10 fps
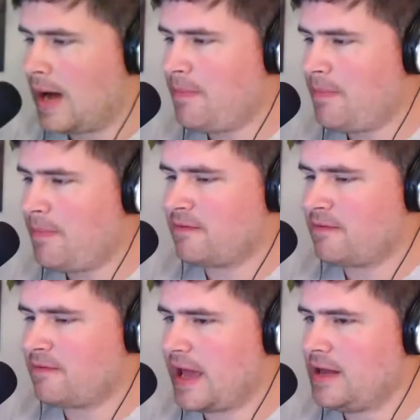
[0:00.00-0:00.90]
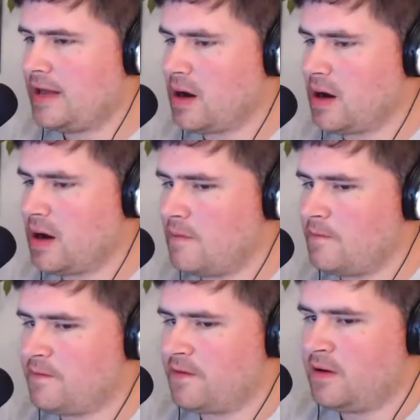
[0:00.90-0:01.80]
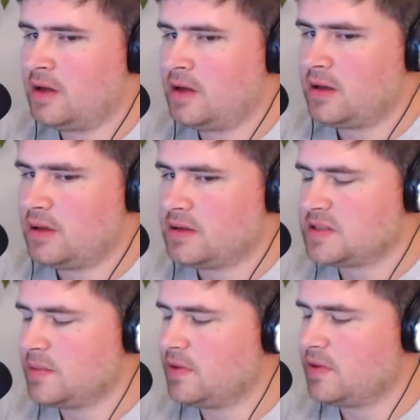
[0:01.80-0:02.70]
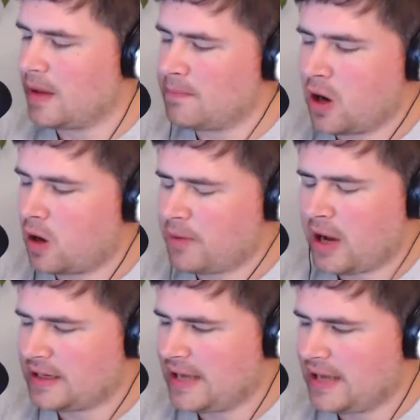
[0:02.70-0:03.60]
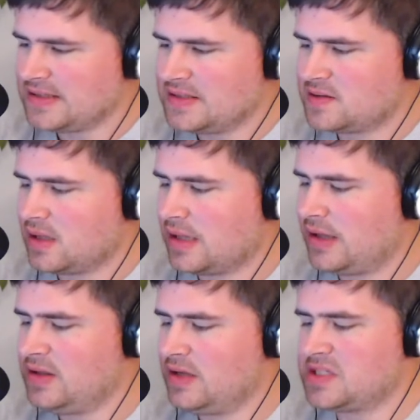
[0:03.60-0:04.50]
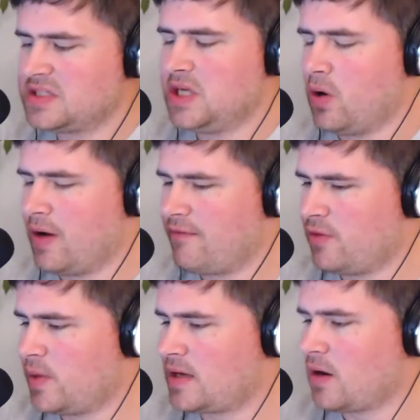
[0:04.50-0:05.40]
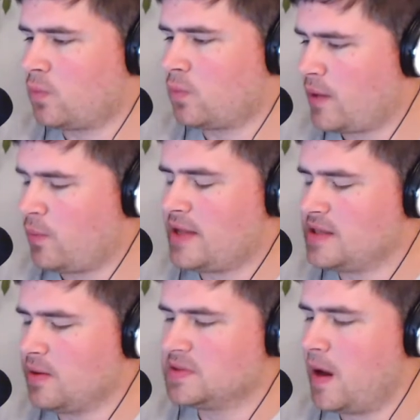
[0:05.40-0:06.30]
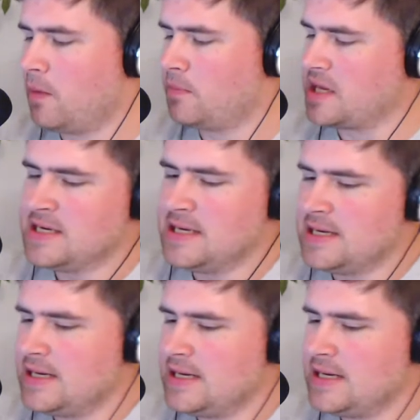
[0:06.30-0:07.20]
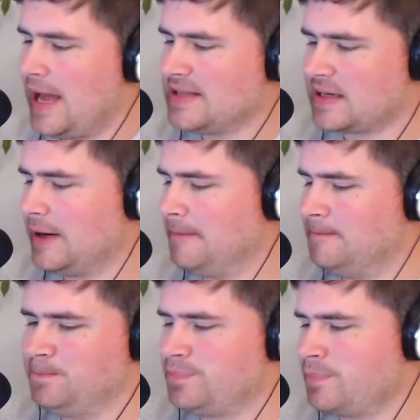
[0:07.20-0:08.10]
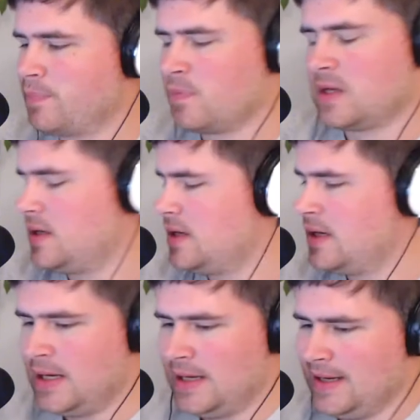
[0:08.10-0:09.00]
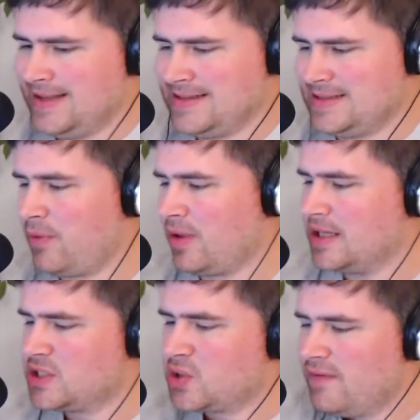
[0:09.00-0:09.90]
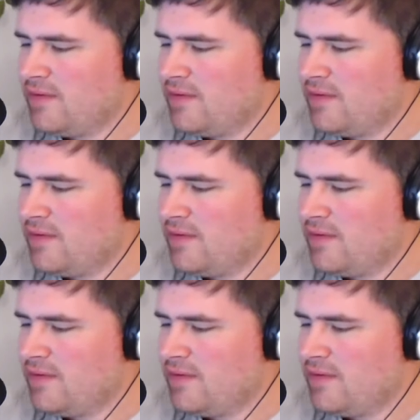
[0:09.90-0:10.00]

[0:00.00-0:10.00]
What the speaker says: big fan of some of the NPR podcasts. There's a show every week called Wait, Wait, Don't Tell Me, and it's like it's not really a trivia